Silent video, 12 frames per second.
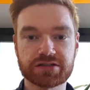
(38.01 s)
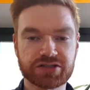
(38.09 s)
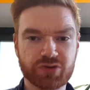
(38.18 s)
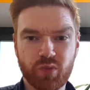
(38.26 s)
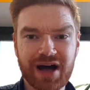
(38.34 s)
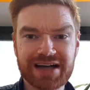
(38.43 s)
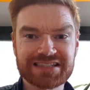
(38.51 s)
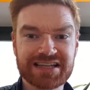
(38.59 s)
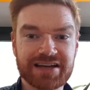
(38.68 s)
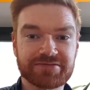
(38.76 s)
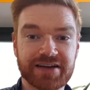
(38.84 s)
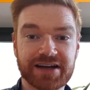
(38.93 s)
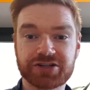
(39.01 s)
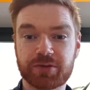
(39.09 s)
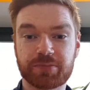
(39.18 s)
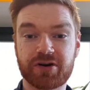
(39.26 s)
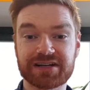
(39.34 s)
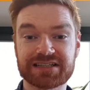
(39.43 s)
So why does it affect
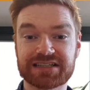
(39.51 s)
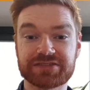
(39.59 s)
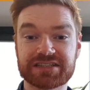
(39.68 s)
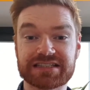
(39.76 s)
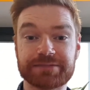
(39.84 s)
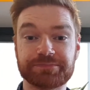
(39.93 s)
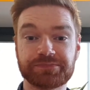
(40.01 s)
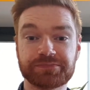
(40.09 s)
your productivity?